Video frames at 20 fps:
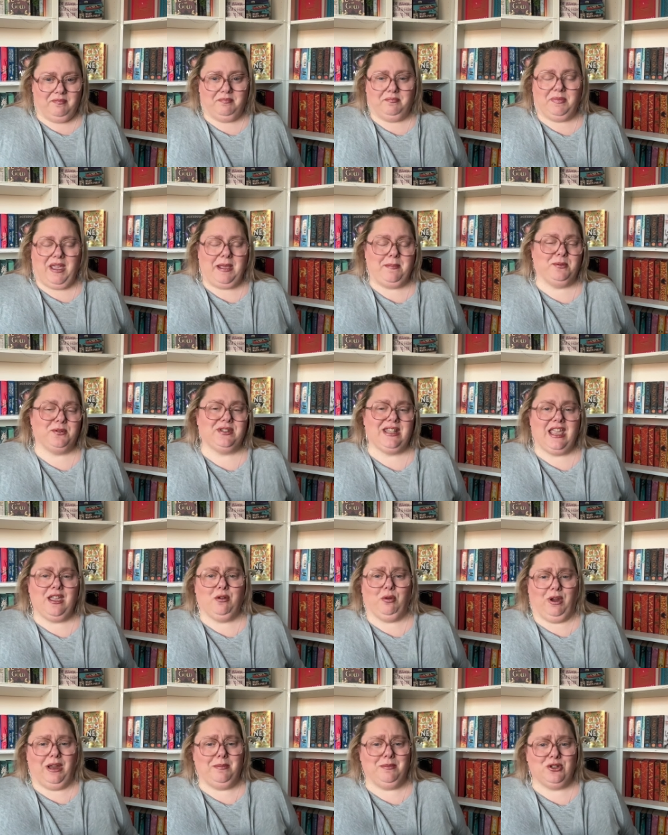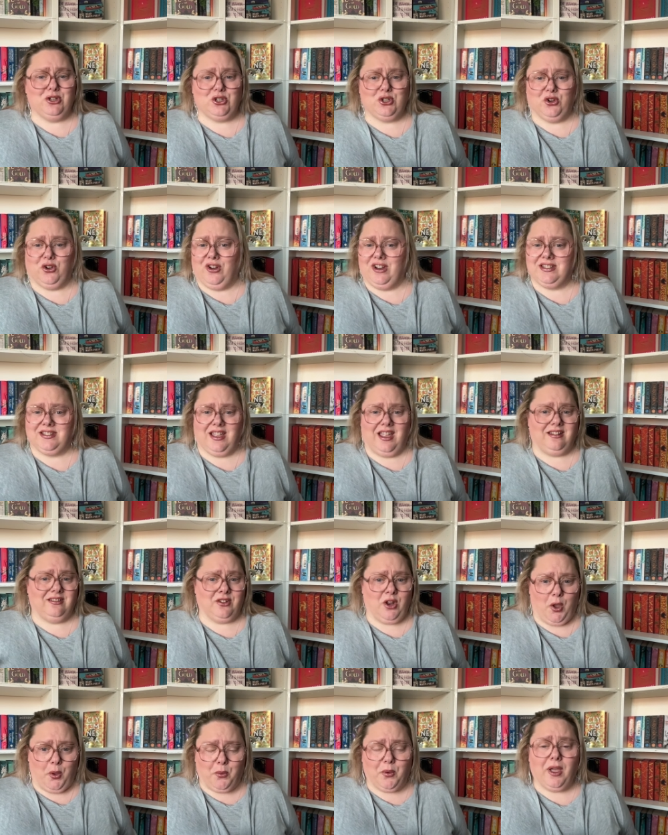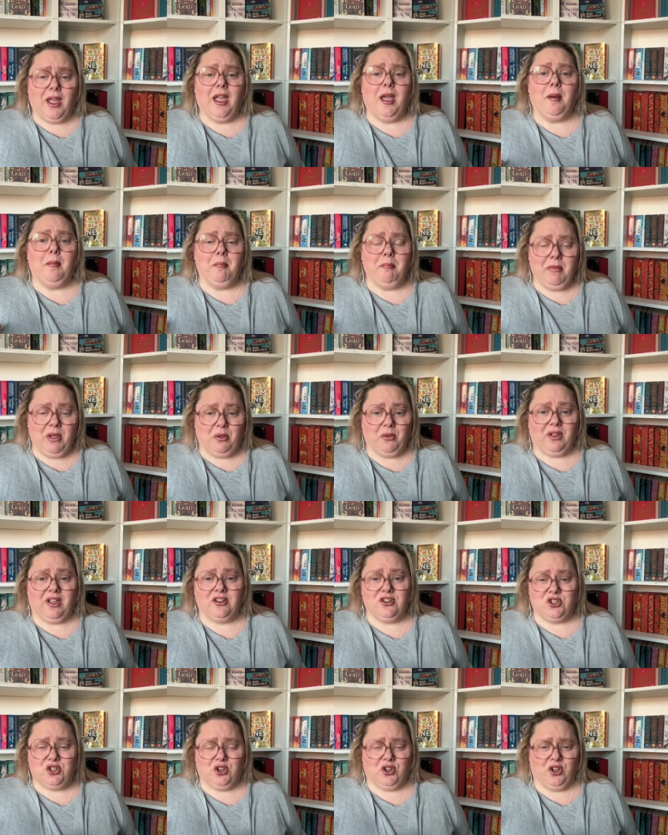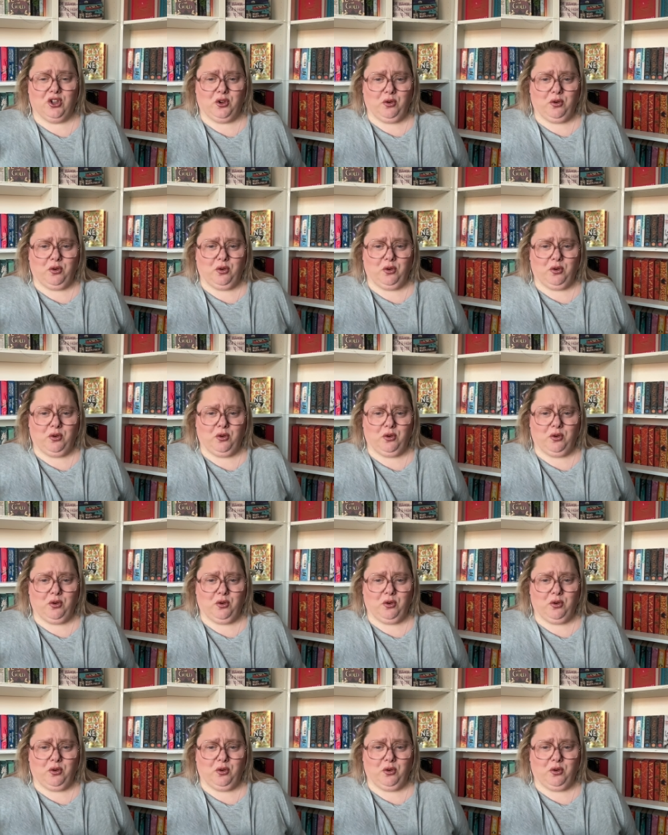people say cream and sugar. It's like, no, milk and sugar.